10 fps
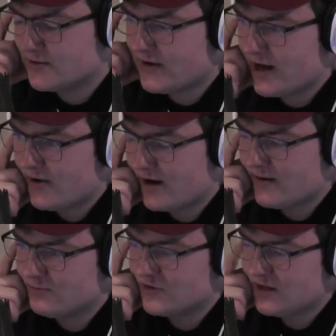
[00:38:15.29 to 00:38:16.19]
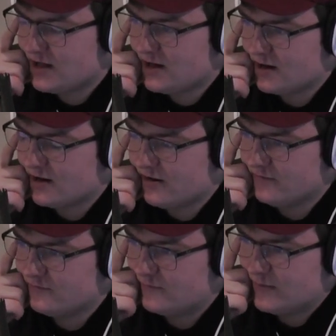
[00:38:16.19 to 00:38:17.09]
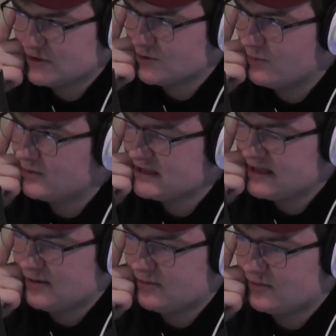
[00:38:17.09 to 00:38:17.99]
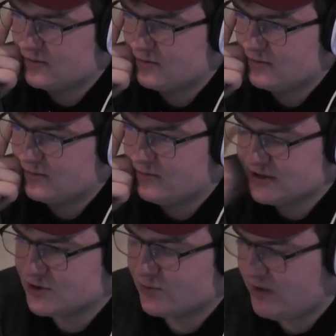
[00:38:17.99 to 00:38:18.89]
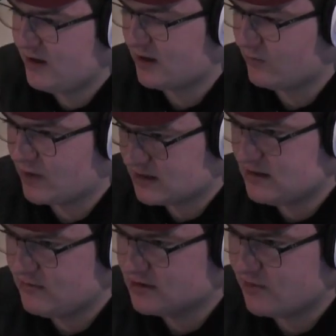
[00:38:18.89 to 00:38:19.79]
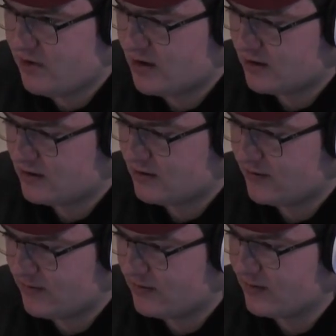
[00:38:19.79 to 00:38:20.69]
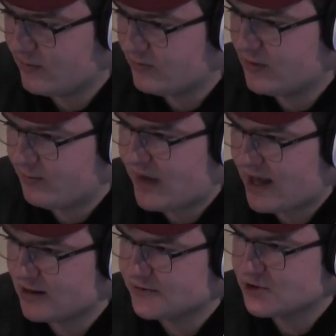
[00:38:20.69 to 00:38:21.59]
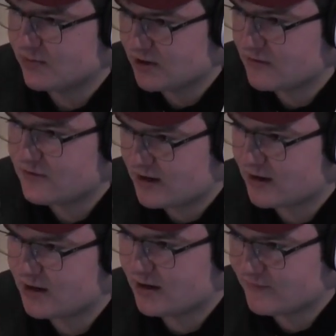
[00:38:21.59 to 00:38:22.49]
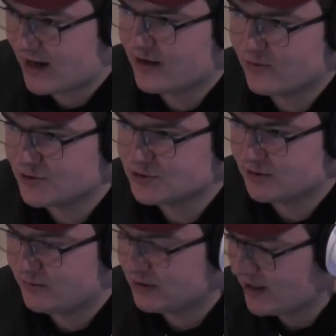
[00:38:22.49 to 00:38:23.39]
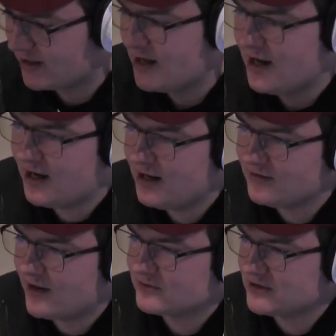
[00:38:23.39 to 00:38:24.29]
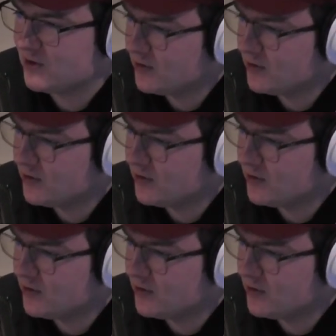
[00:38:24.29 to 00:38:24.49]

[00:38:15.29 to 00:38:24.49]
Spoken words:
now I'm thinking of seeing Mr. Peanut. When I see Mr. Peanut on the package, I'm going to think of that commercial and be like, hey, that was a good